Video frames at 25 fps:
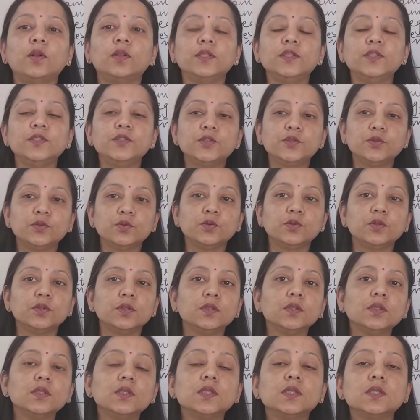lovely
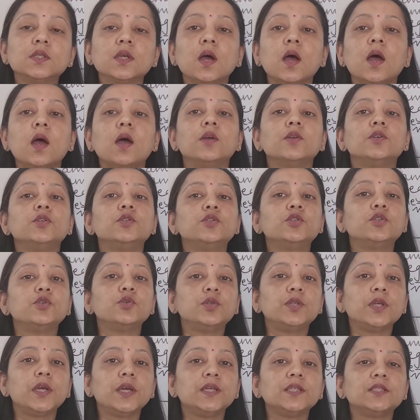students.
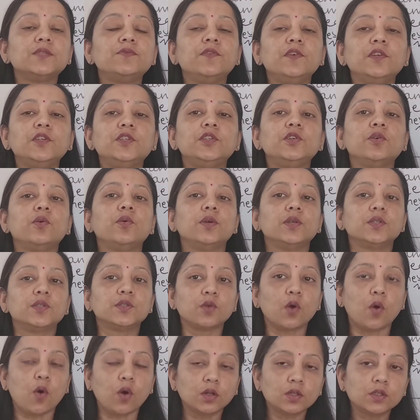Today's video is
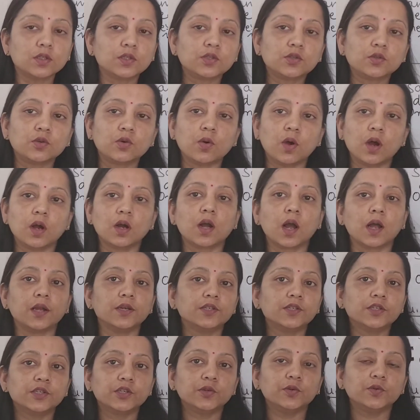also a
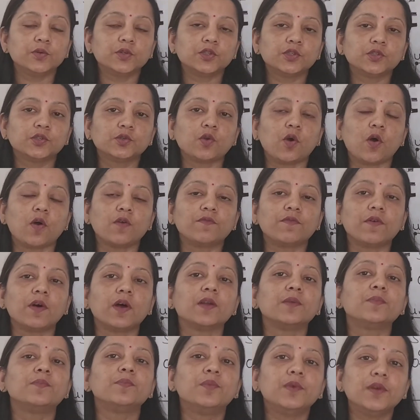continuation of
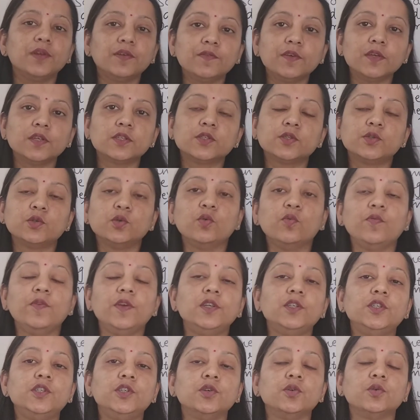our previous two
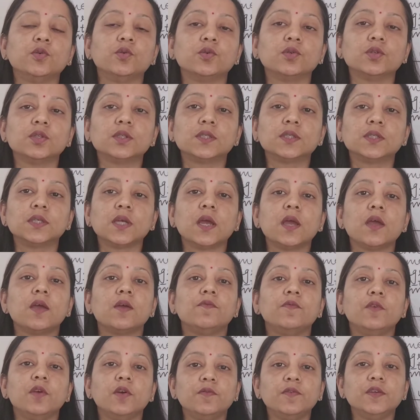videos
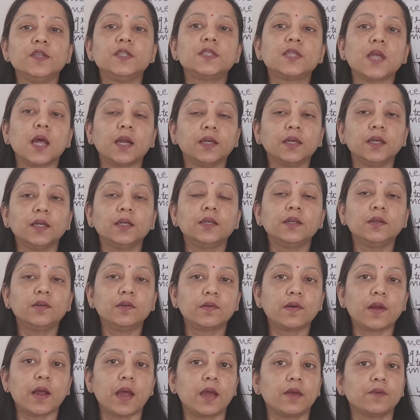where we studied
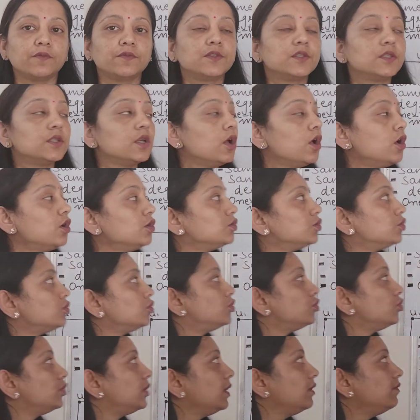graphs. So
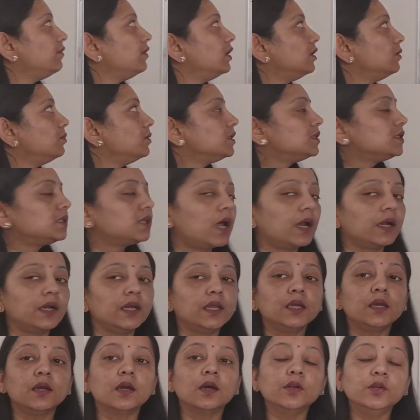today we will be
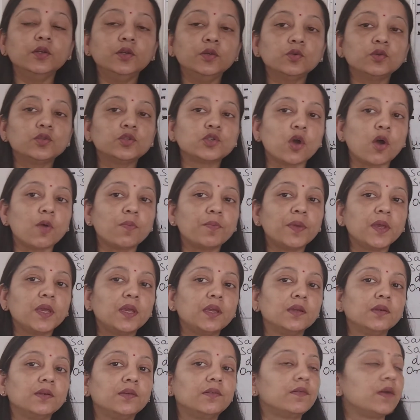studying a new topic
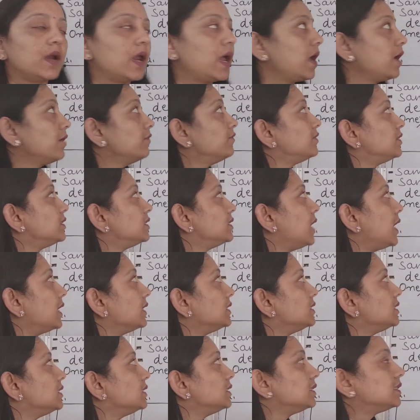in graphs,
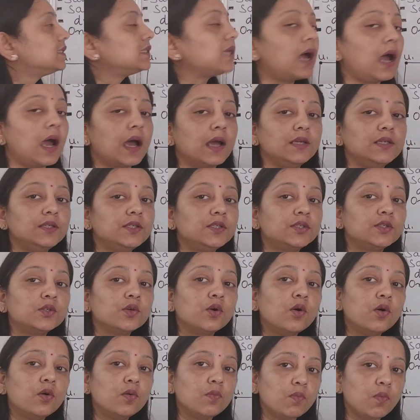that is
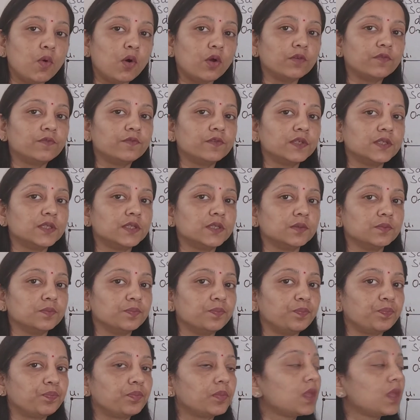isomorphism.